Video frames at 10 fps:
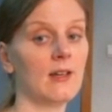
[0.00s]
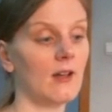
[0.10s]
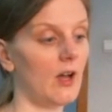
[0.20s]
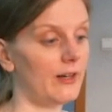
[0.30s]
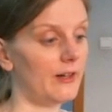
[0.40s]

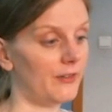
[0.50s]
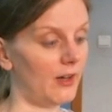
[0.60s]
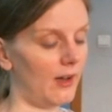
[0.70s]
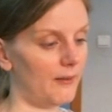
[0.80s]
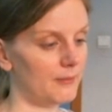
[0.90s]
kind of
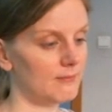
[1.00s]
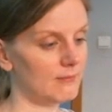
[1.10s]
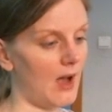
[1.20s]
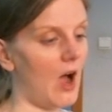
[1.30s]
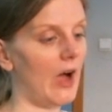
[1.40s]

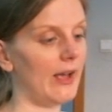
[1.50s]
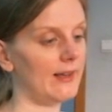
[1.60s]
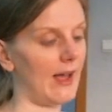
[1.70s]
high